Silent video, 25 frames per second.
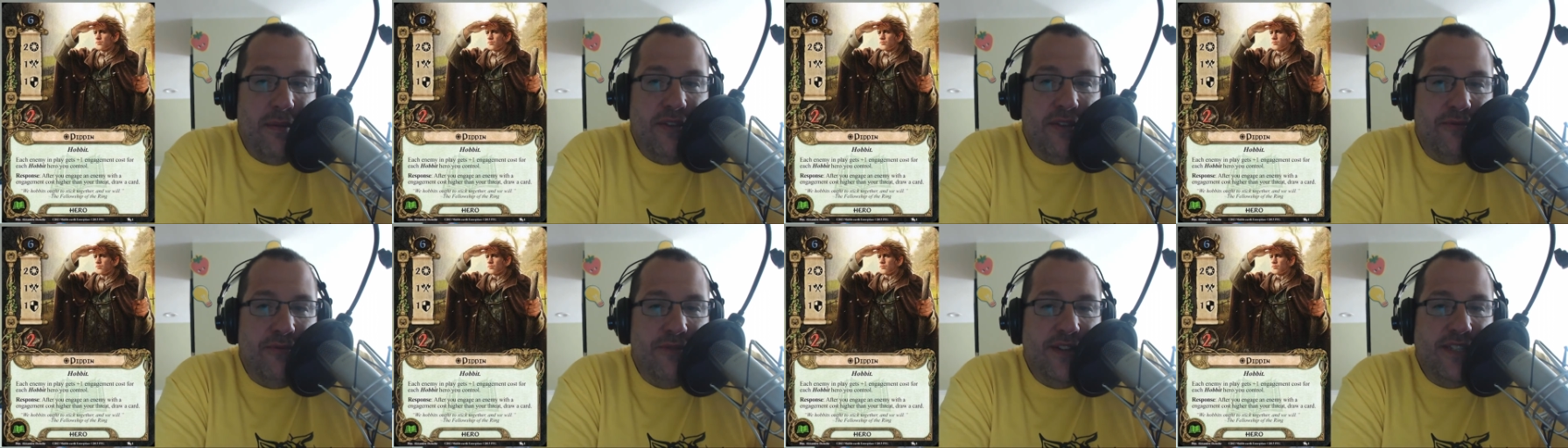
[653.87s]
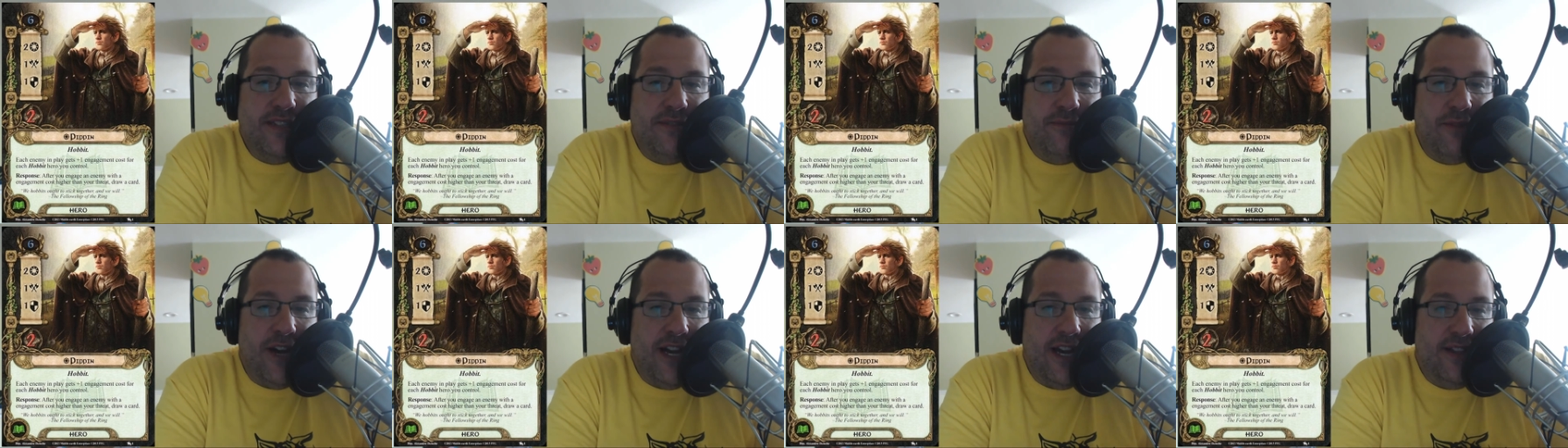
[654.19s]
the
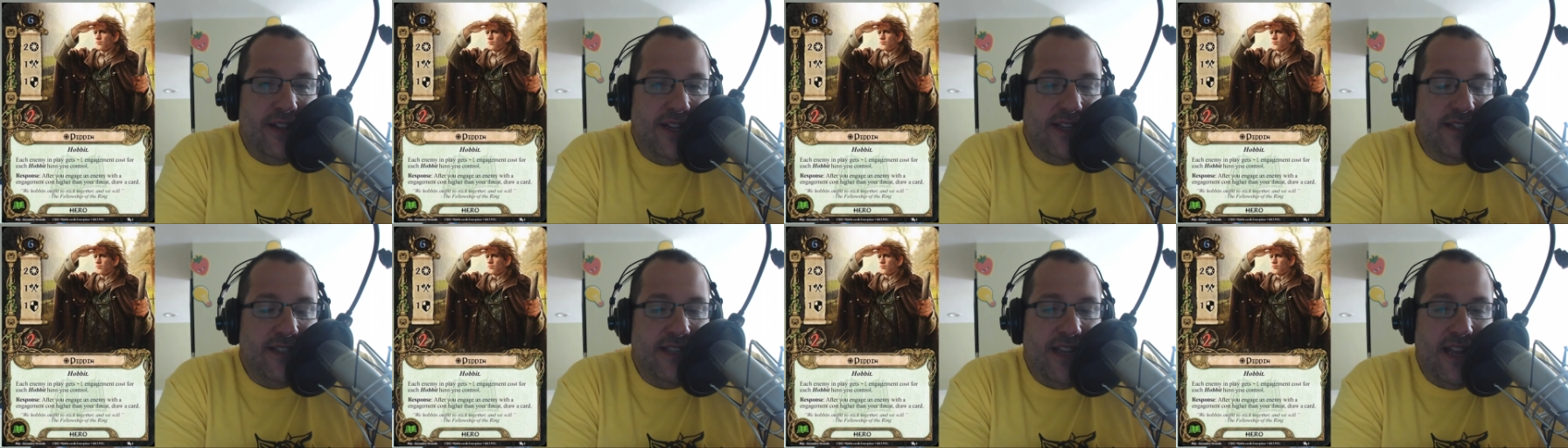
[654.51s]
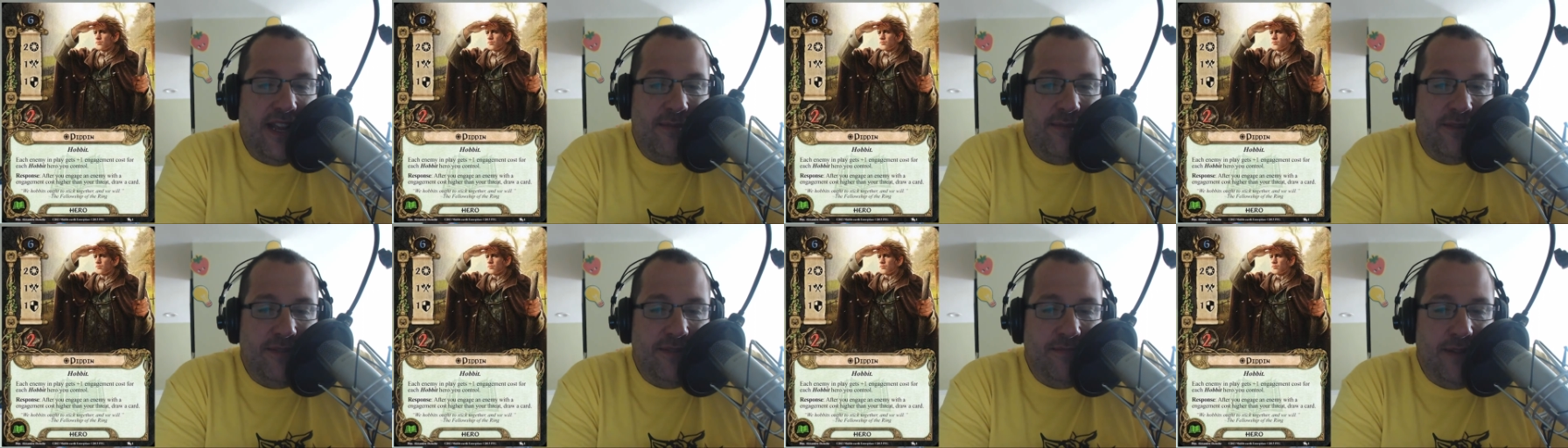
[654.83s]
reason why I like
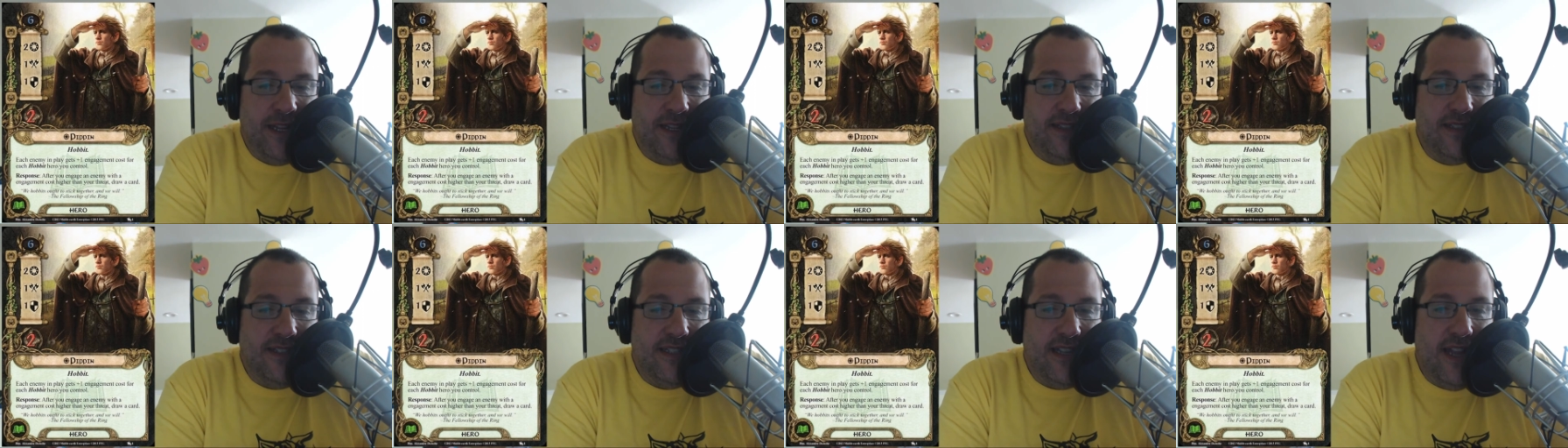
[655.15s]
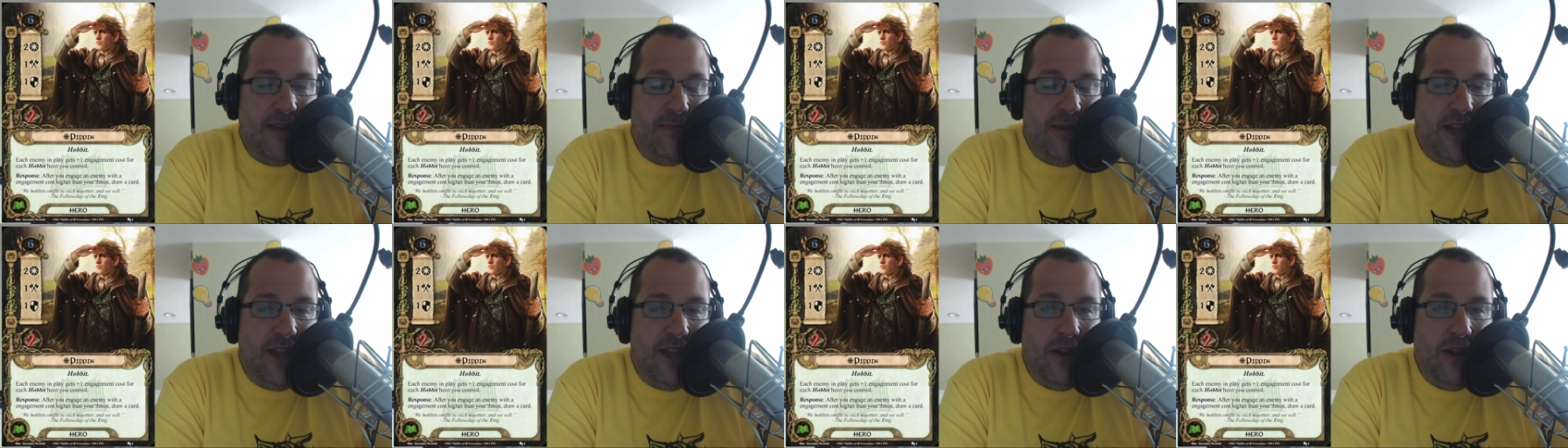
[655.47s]
Sam is because
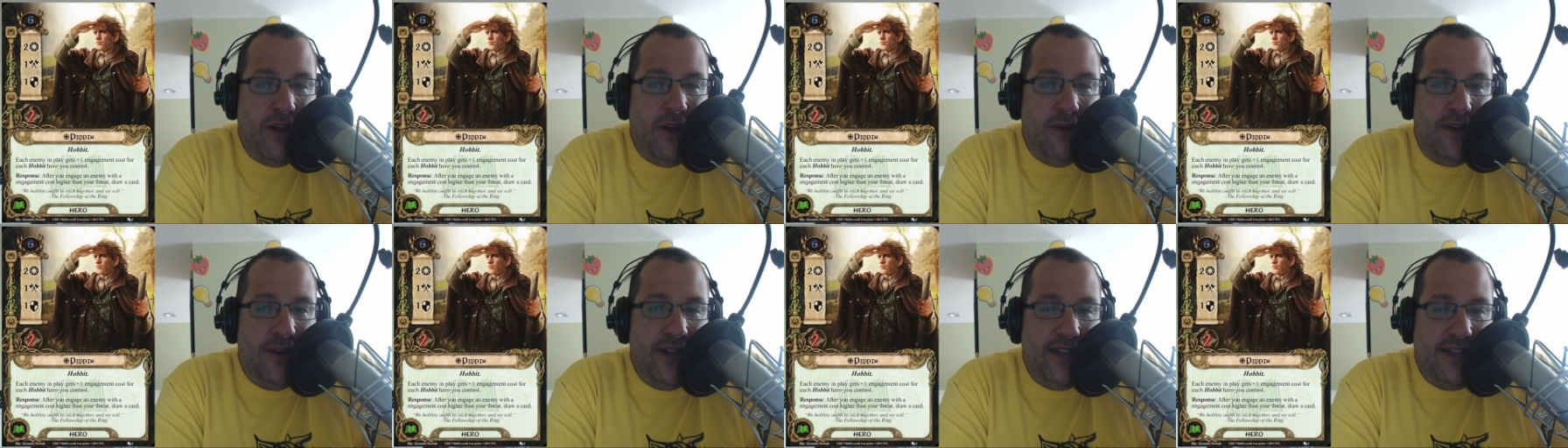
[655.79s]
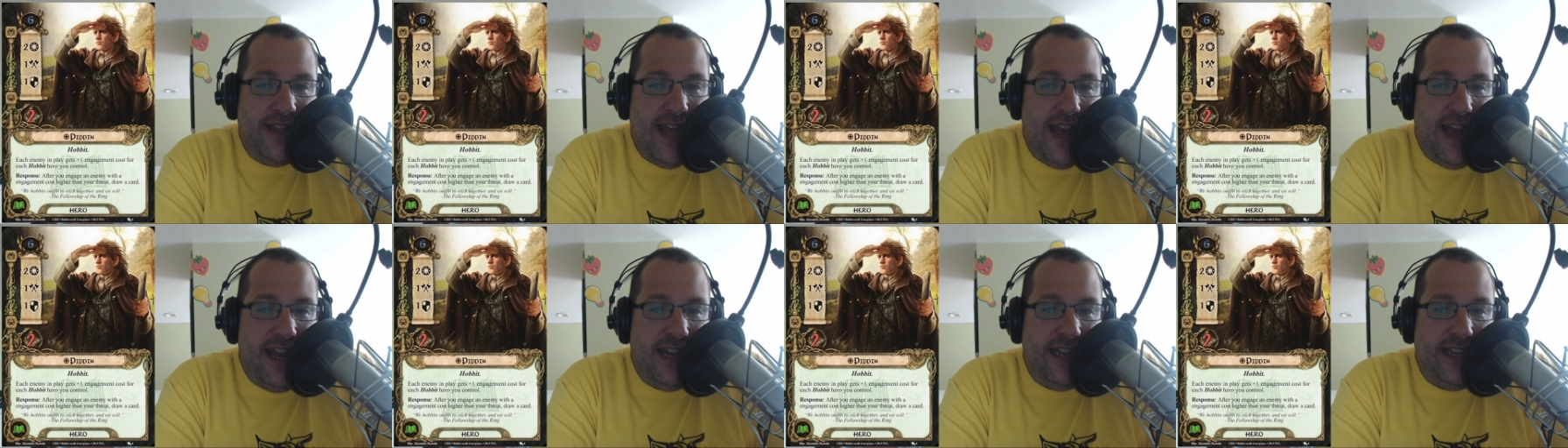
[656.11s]
Sam can go
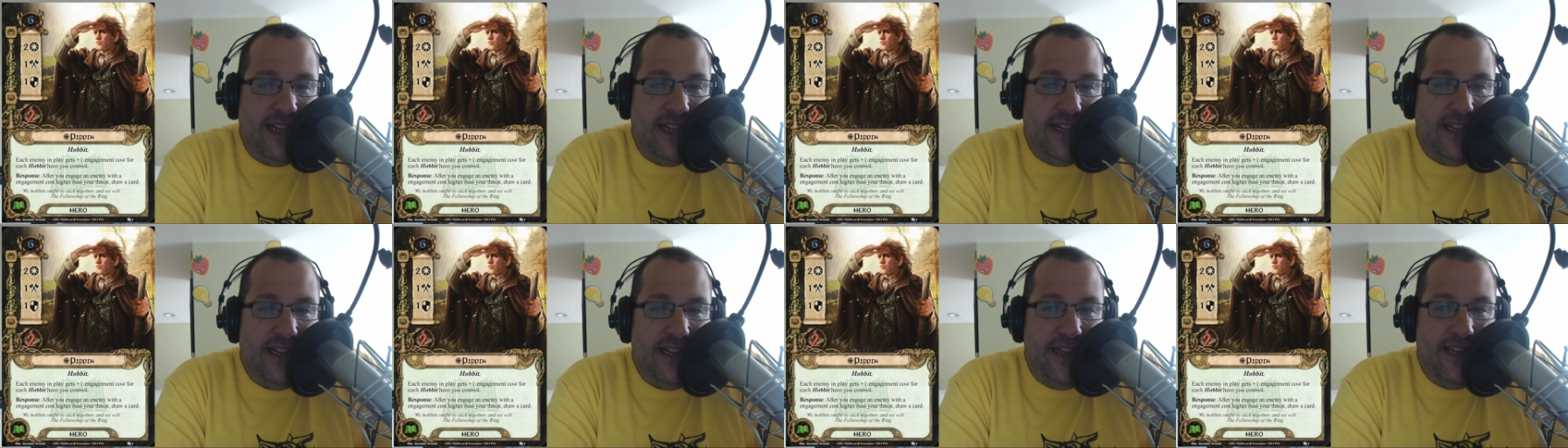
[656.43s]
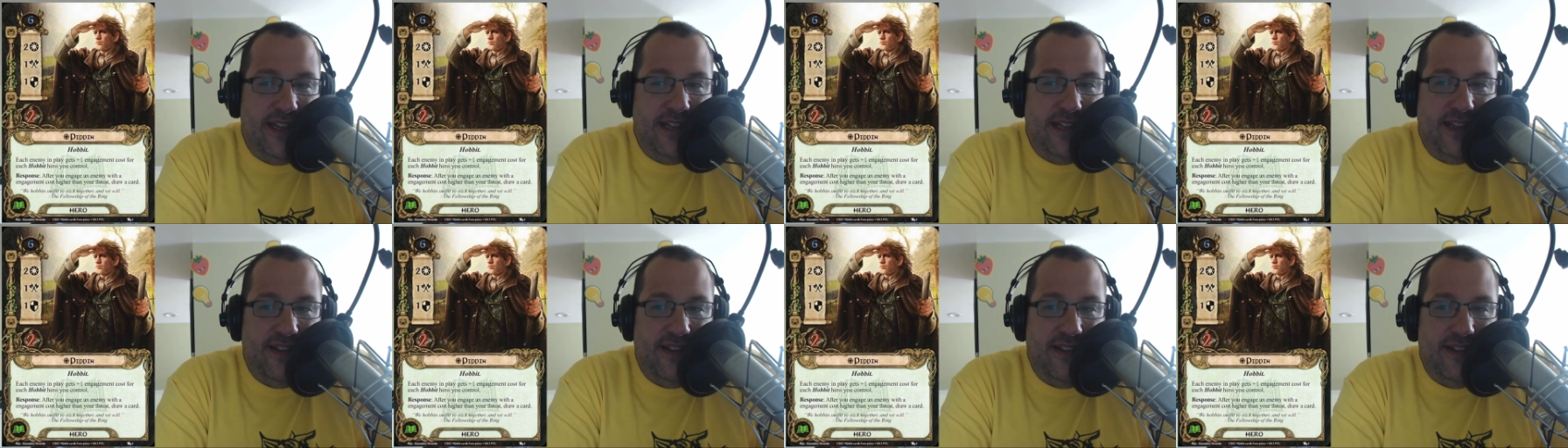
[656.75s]
into any
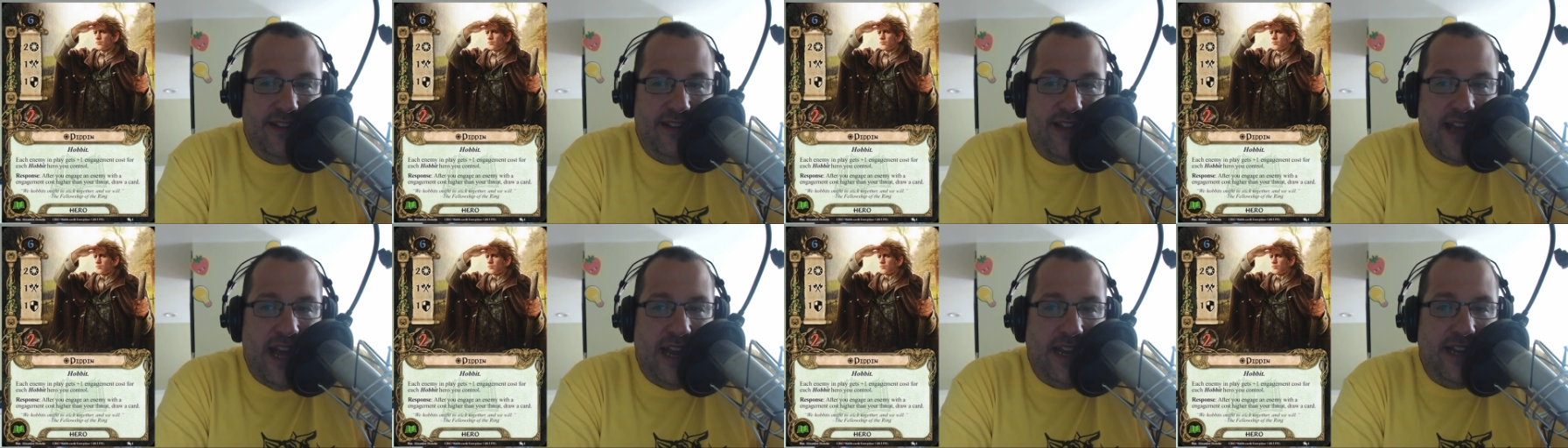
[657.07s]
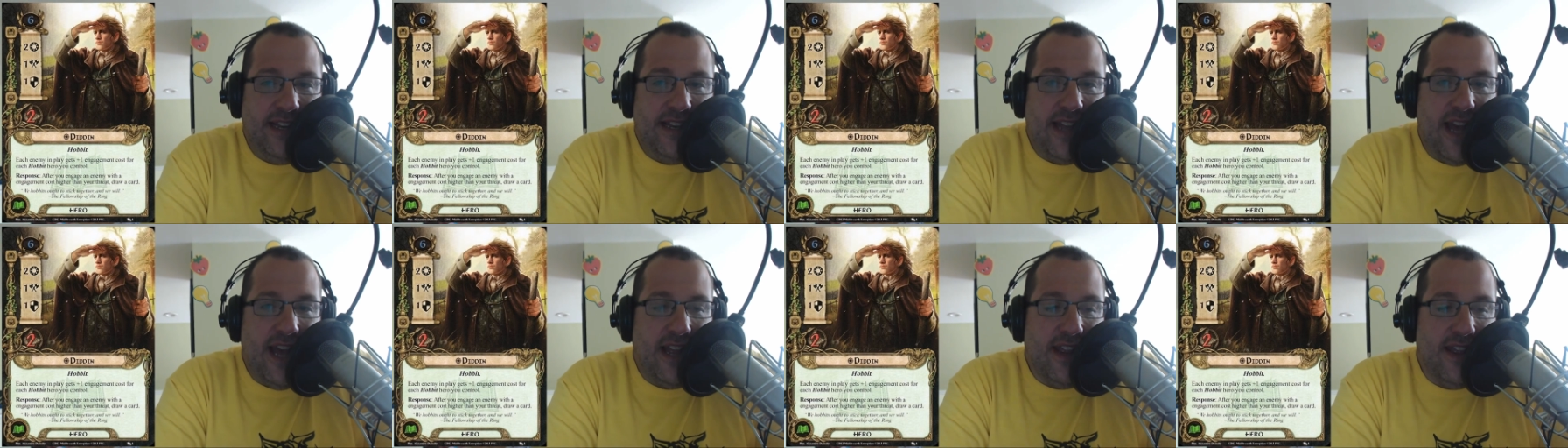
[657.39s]
any
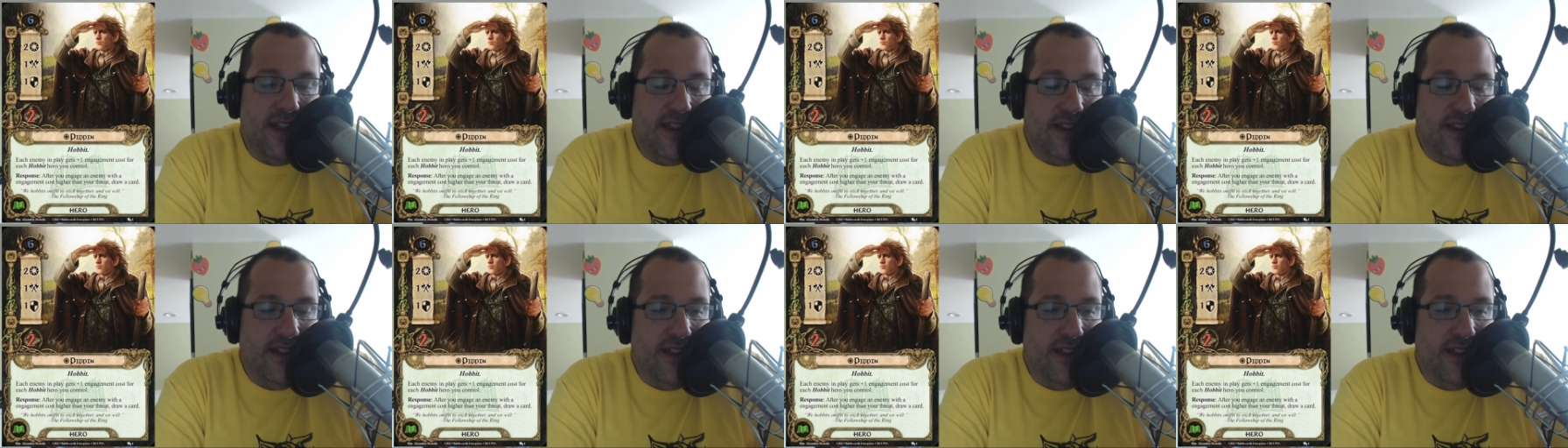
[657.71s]
deck.